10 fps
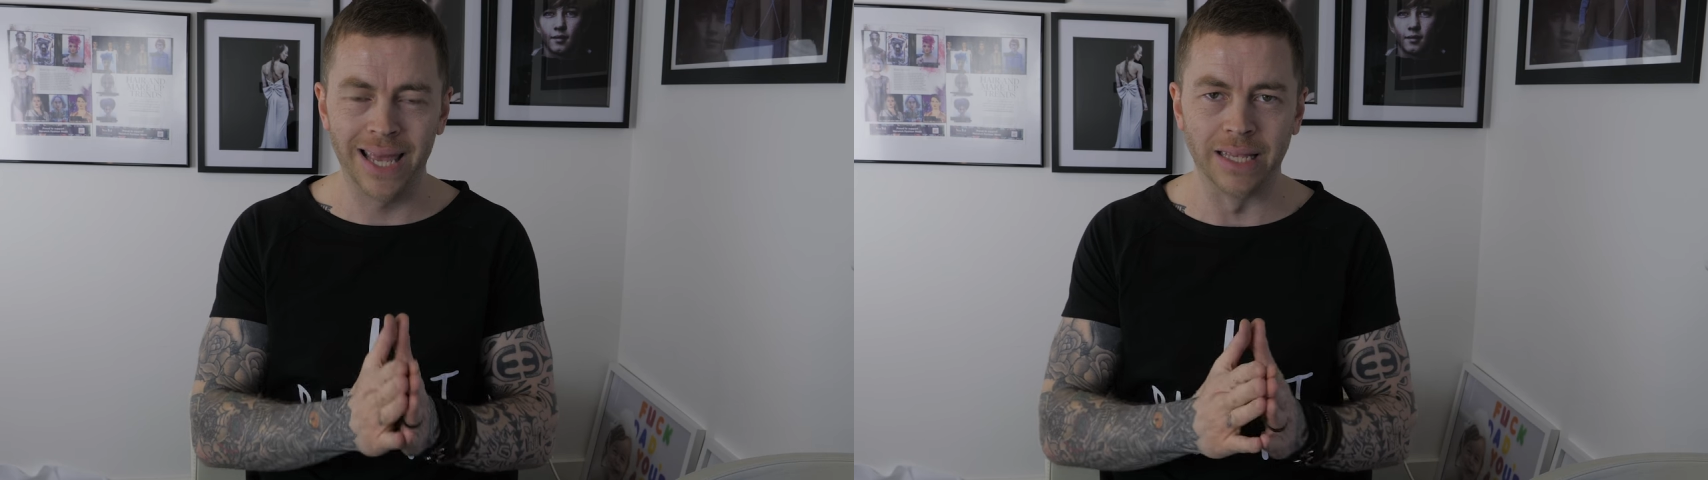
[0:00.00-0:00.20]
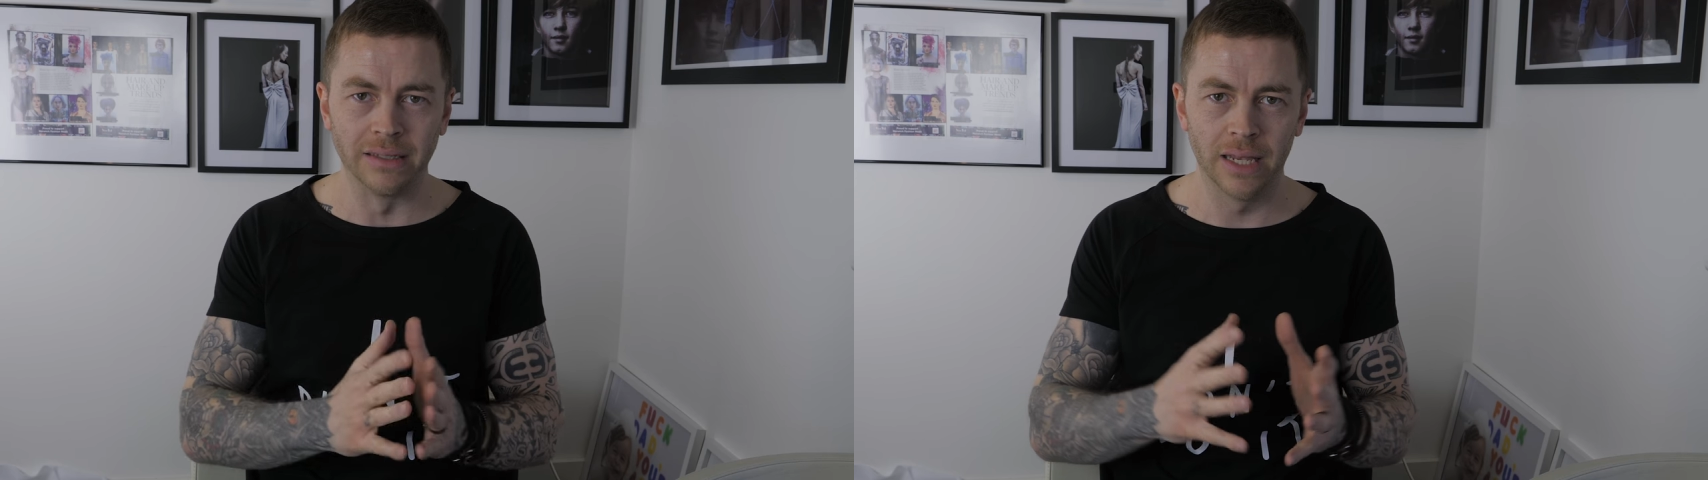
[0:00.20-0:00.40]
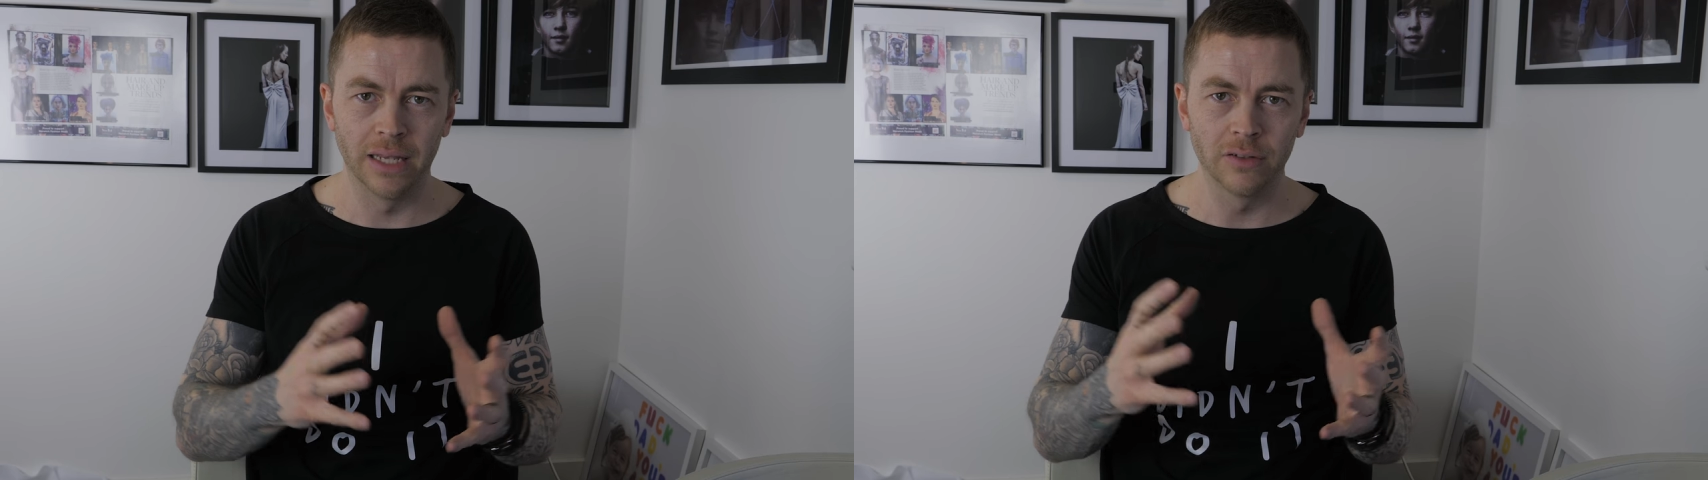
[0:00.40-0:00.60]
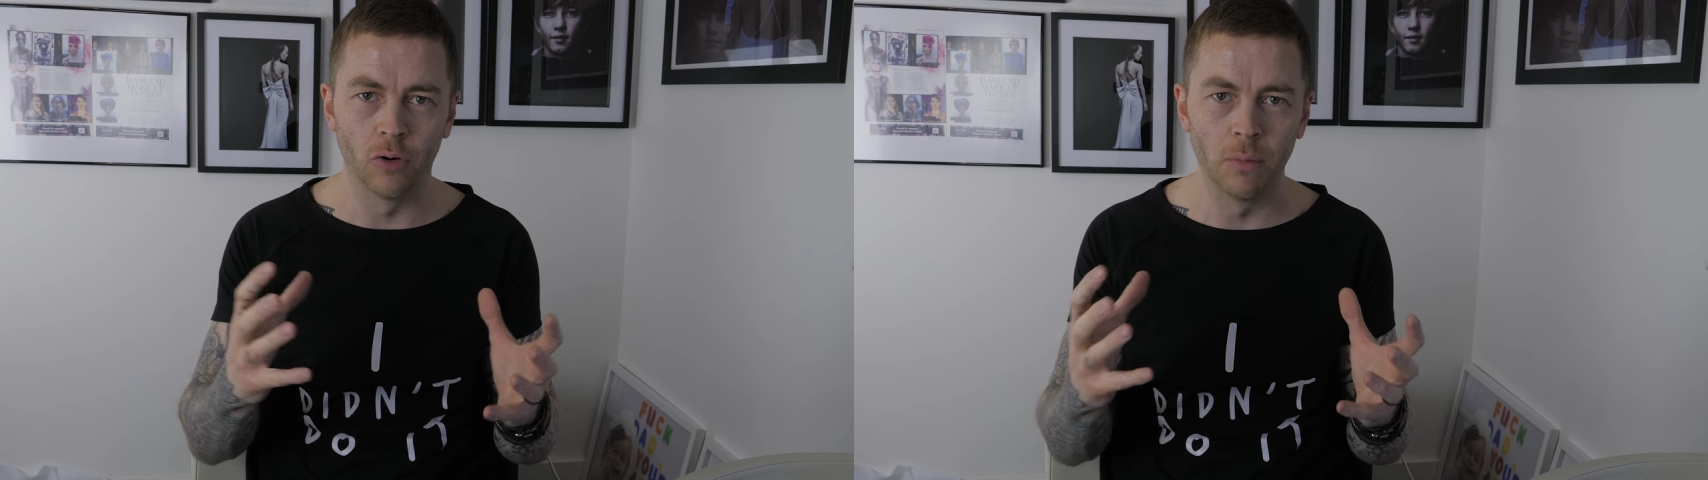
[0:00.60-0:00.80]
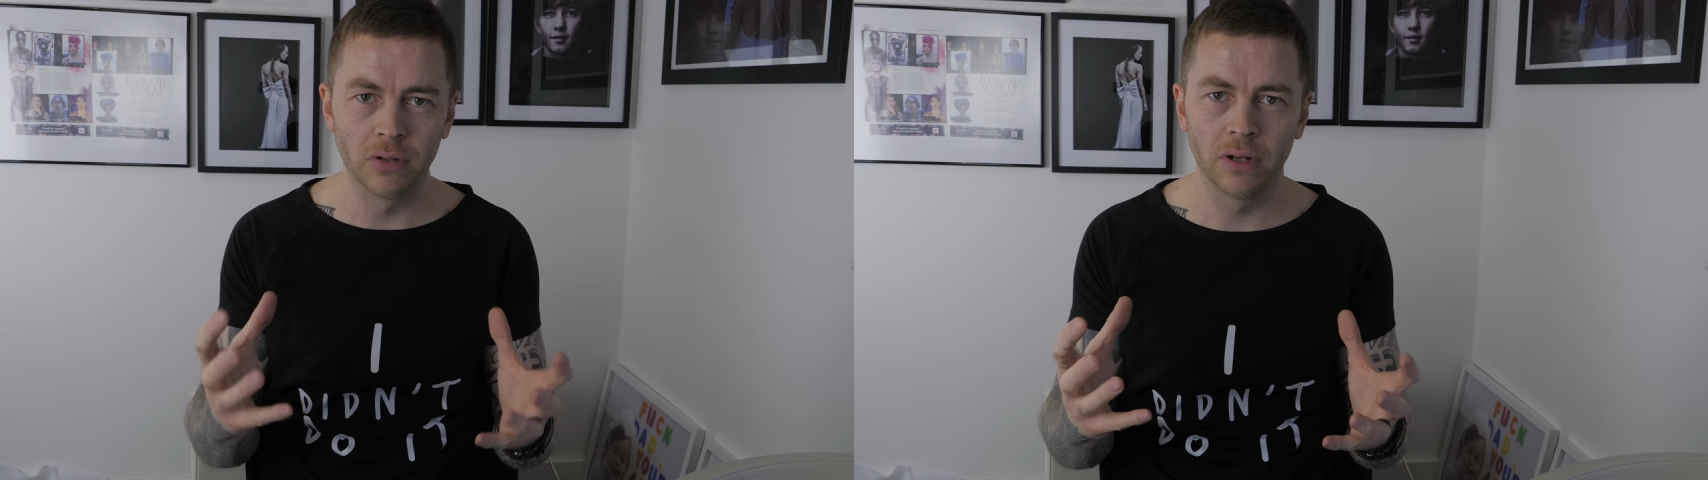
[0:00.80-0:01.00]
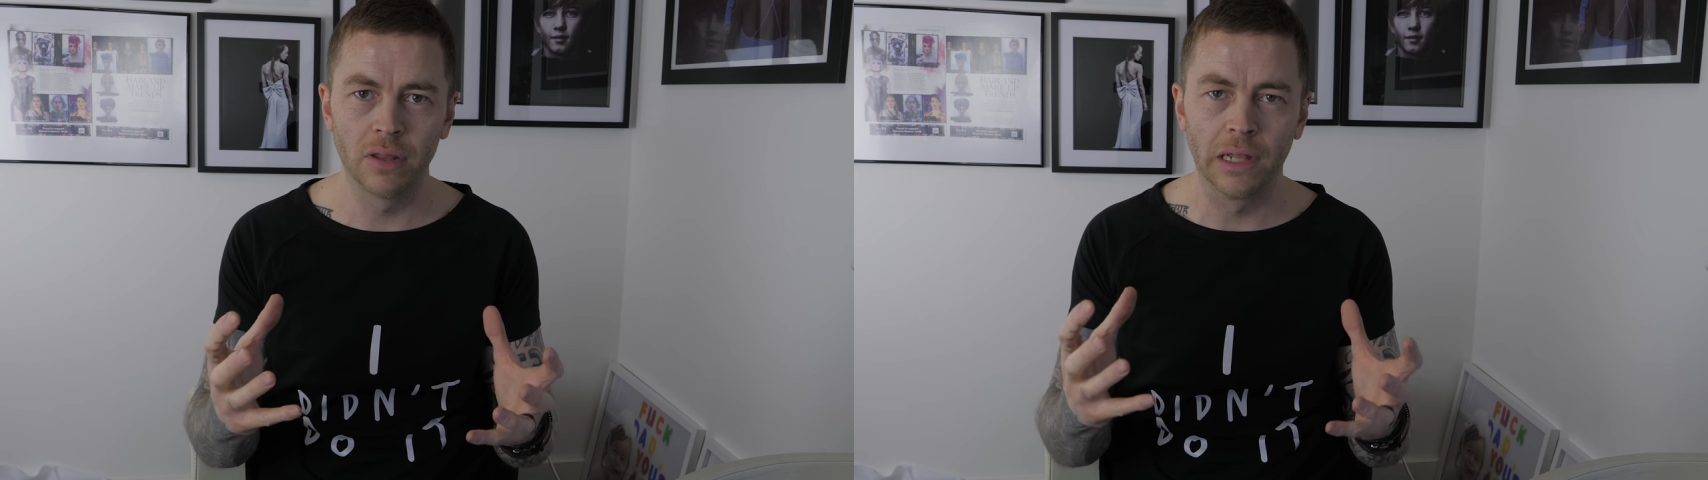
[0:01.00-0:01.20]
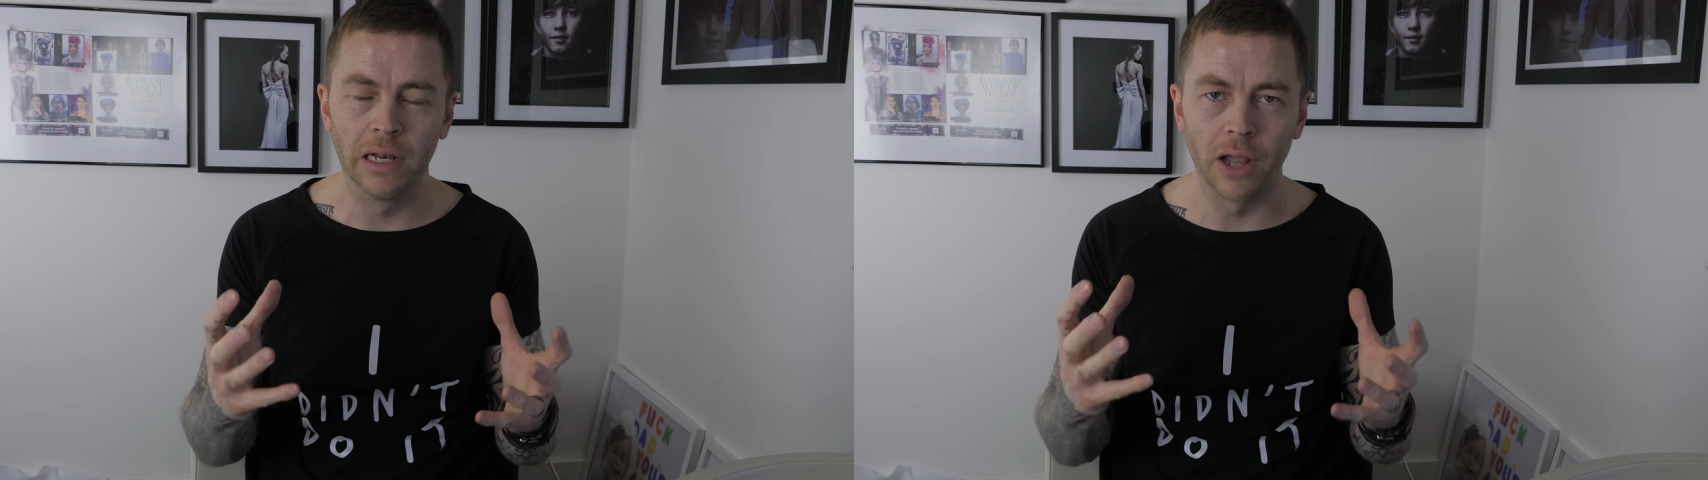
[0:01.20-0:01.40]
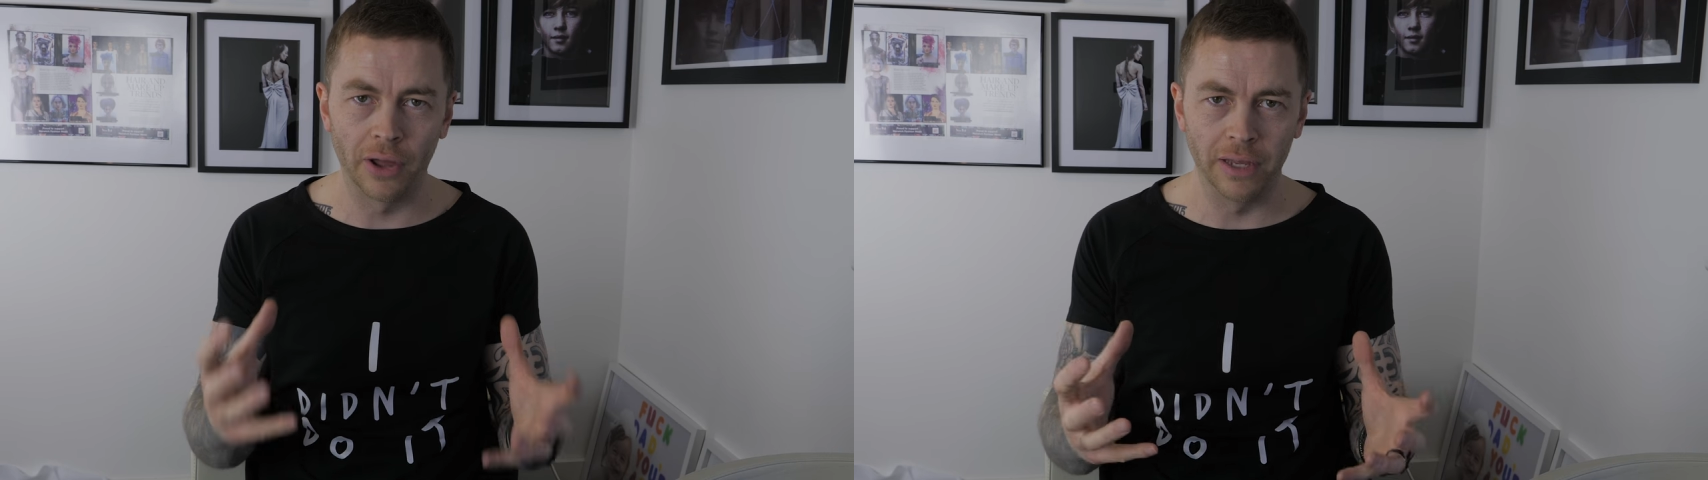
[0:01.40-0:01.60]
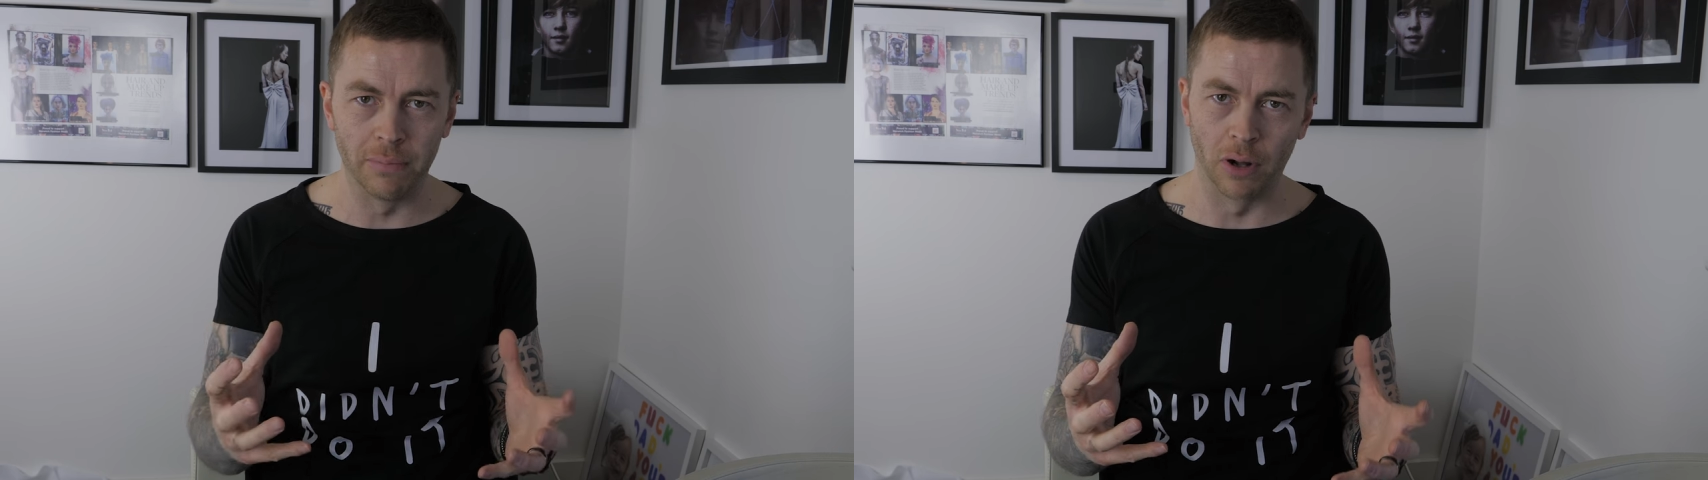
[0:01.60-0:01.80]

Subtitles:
is it's almost like the light